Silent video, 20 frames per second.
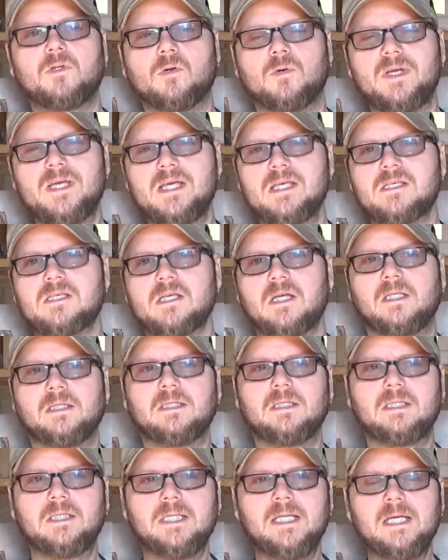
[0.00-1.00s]
There is a
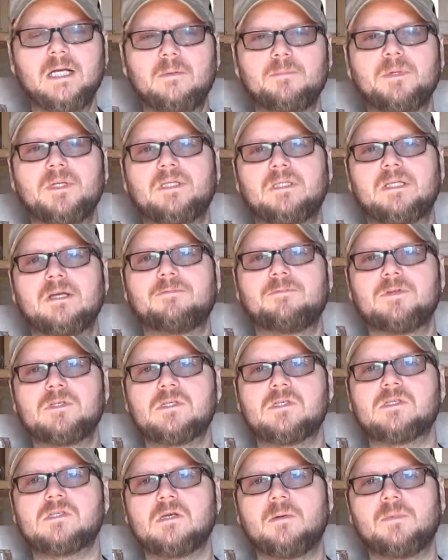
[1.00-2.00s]
little bit
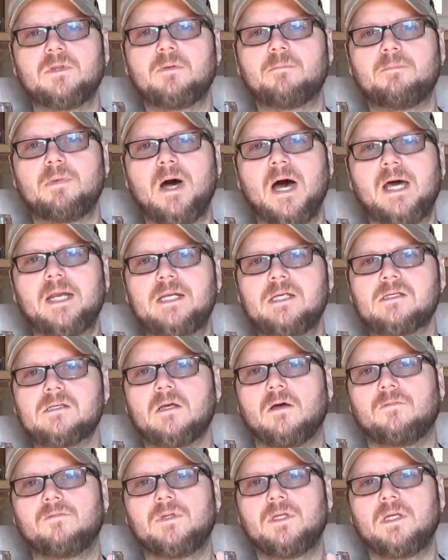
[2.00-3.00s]
difference in some of the bodies
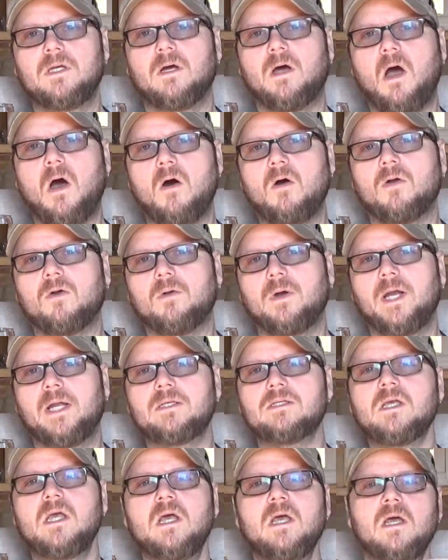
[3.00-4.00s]
of the all
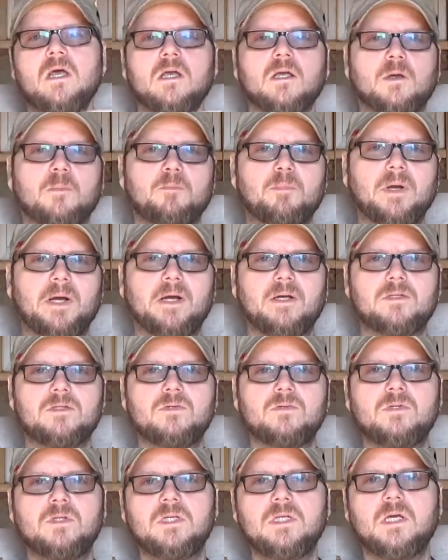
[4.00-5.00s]
grains compared
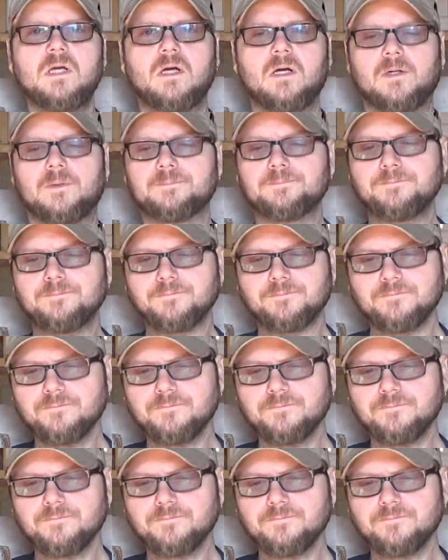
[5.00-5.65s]
to the